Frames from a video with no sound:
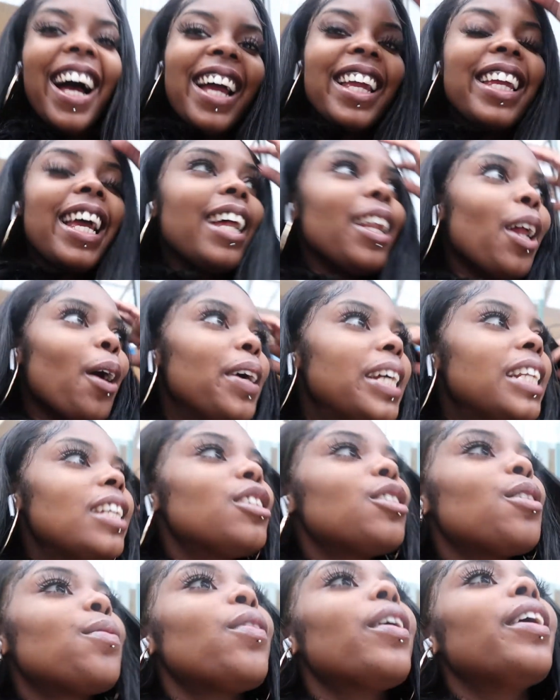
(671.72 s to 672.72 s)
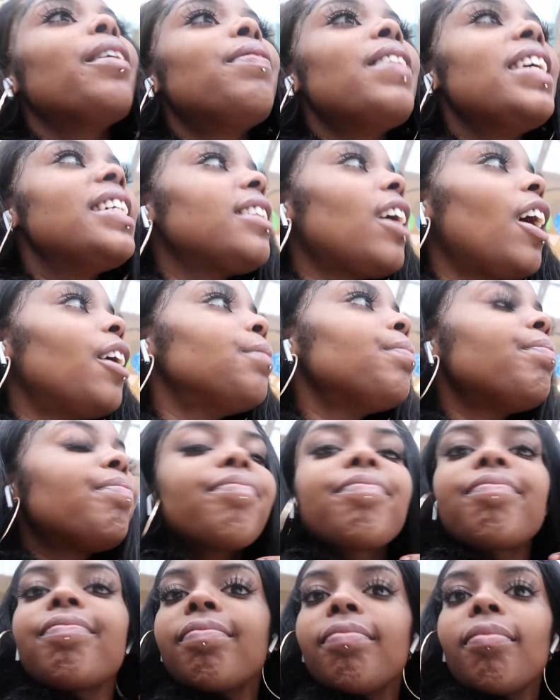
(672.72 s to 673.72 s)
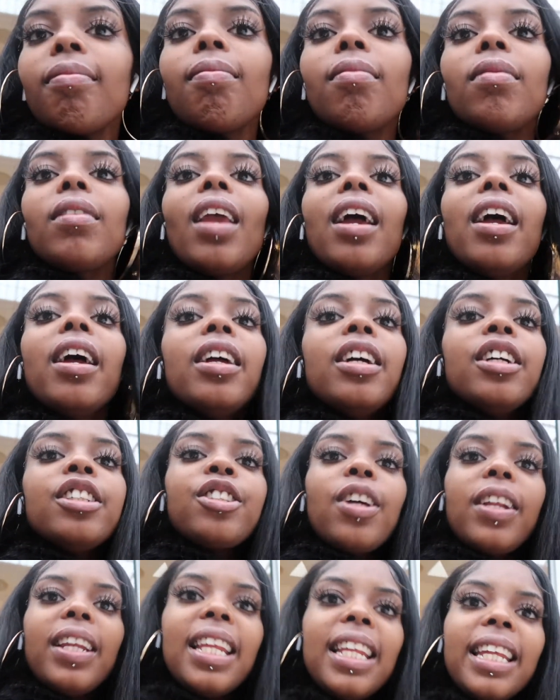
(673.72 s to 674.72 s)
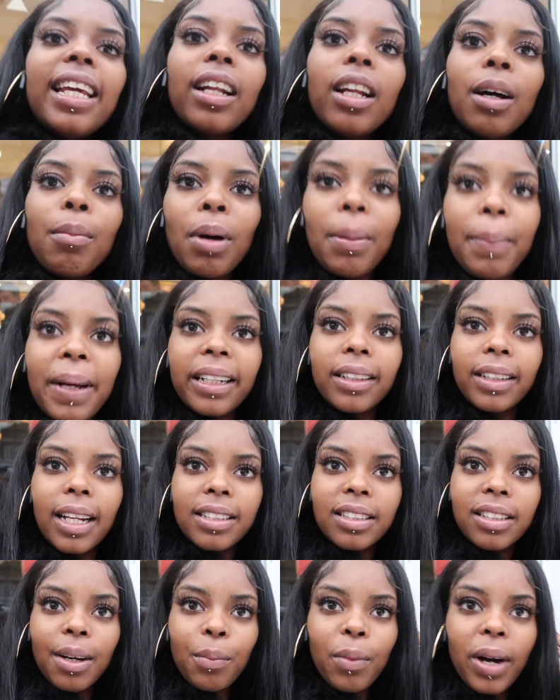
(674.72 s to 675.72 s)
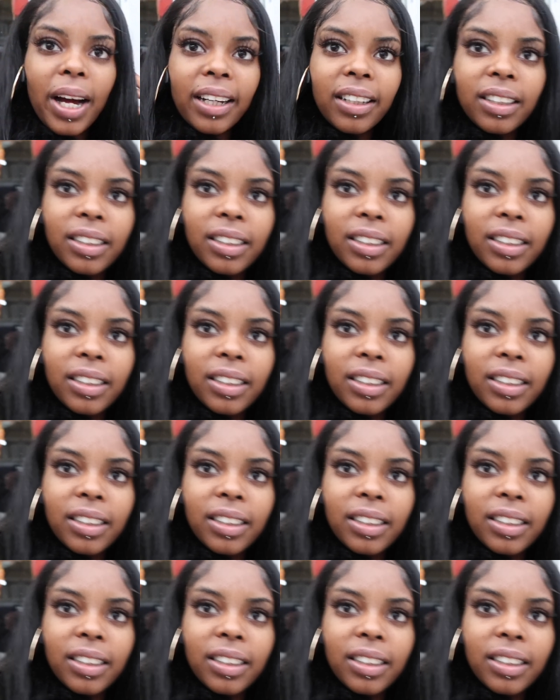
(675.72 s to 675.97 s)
Yeah, no, in the Subway Theatre. So Lily and I'm in there somewhere.